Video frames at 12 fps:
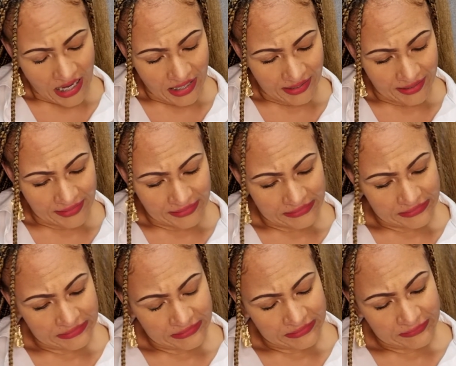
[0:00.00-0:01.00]

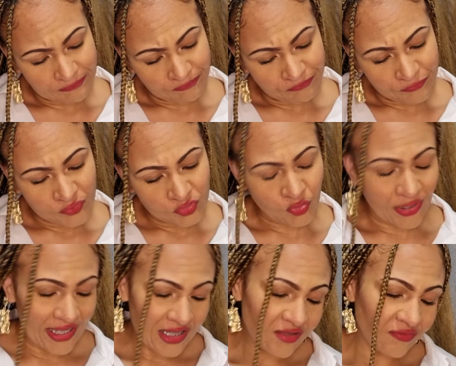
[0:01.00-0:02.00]

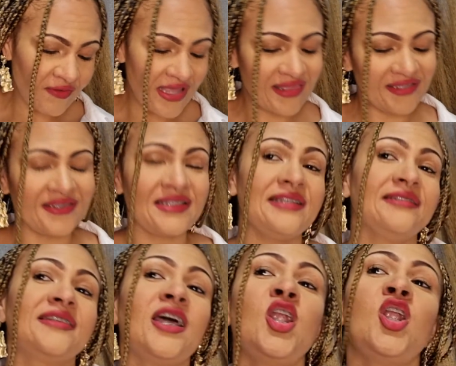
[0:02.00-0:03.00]
12, and this is
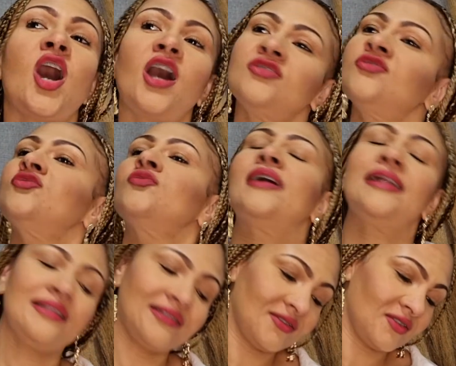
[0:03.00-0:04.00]
the last
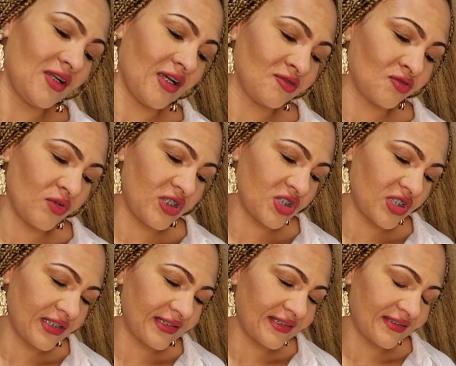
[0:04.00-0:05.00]
one. This is the last
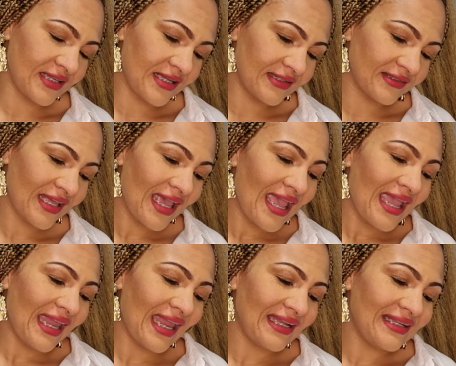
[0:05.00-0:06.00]
question. It says,
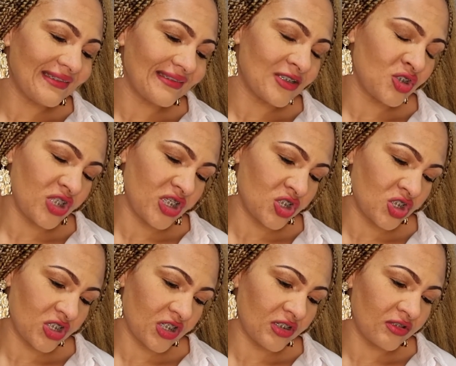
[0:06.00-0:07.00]
any
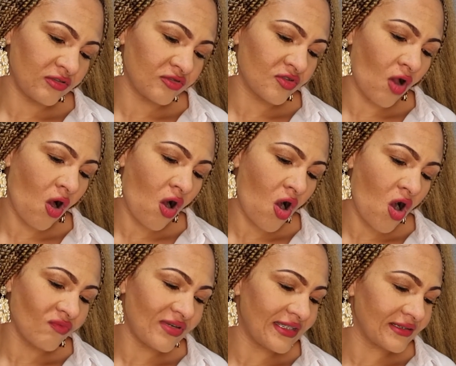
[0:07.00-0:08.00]
suggestions
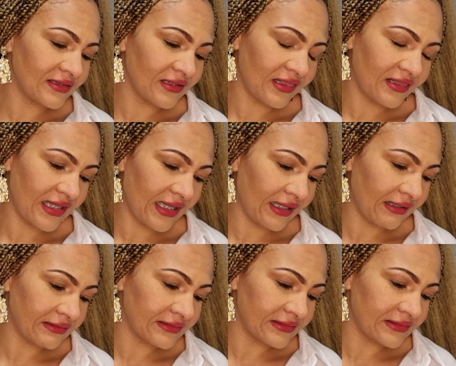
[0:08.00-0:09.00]
of little
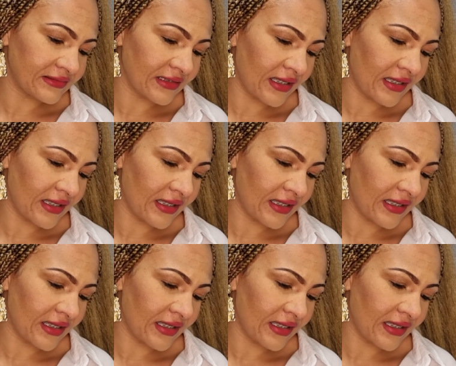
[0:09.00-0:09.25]
things